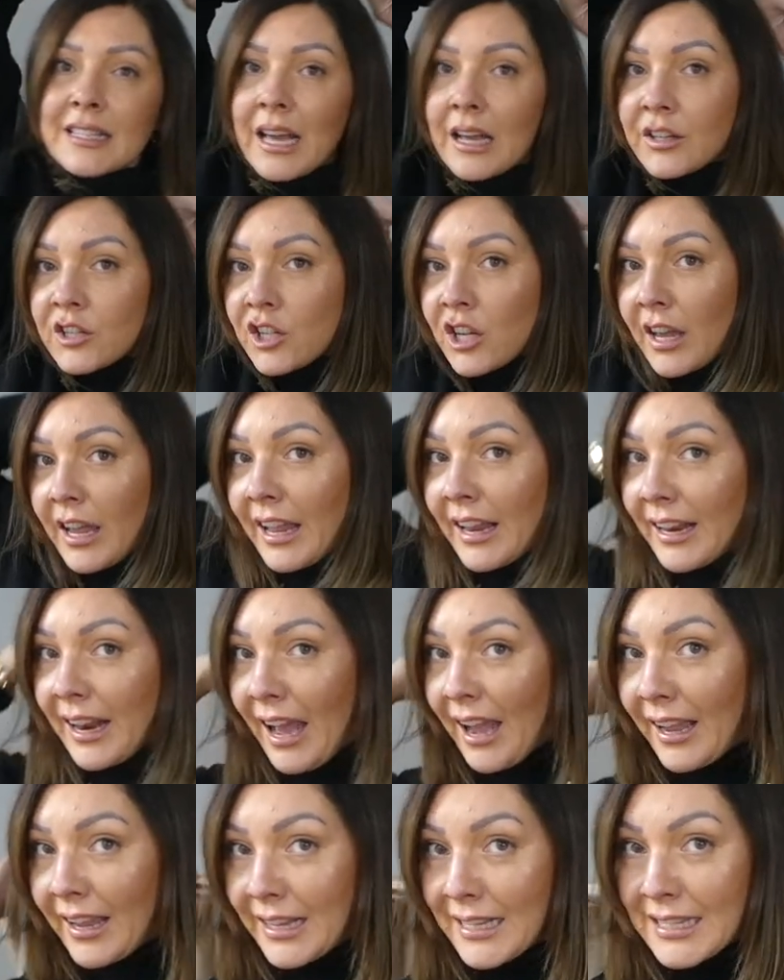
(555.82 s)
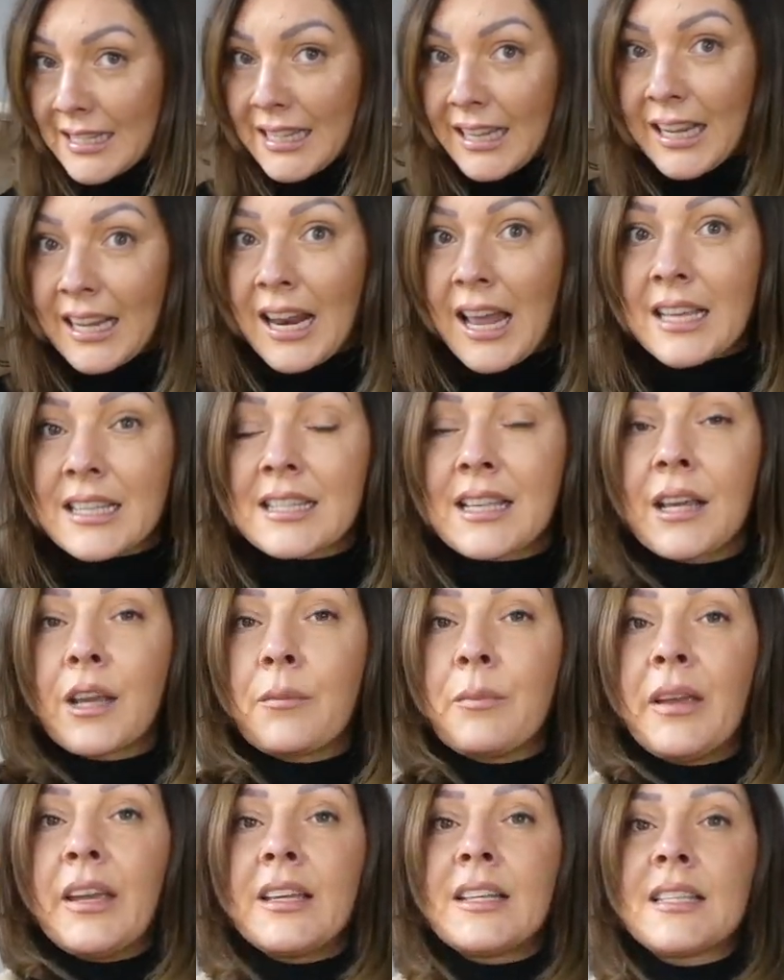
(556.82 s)
such a nice
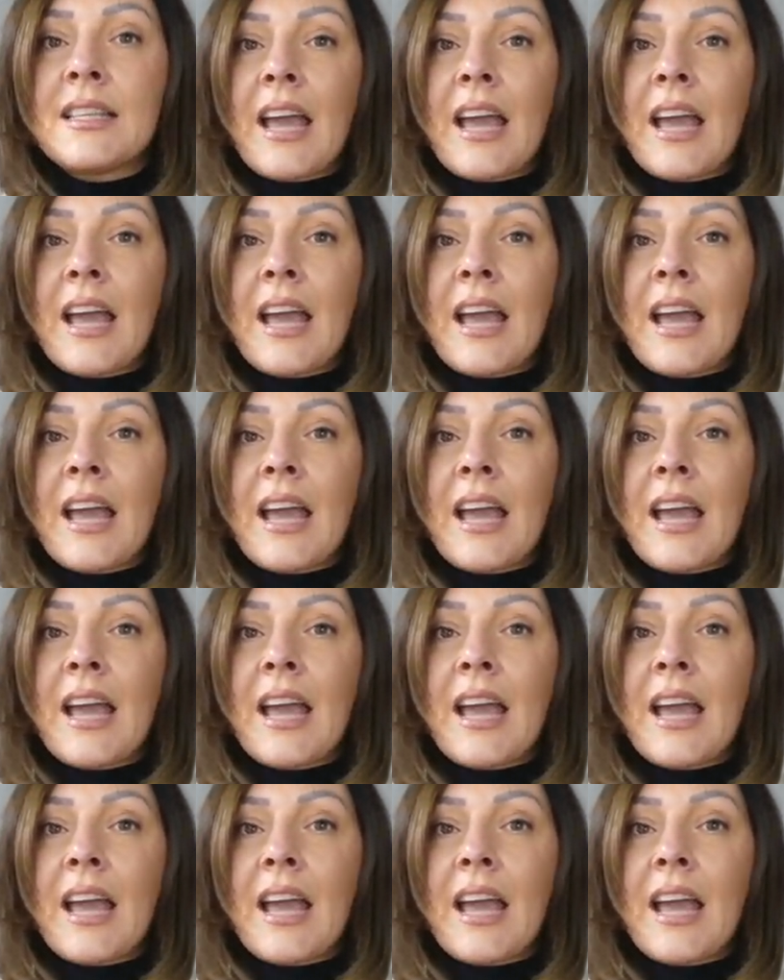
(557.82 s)
classic piece,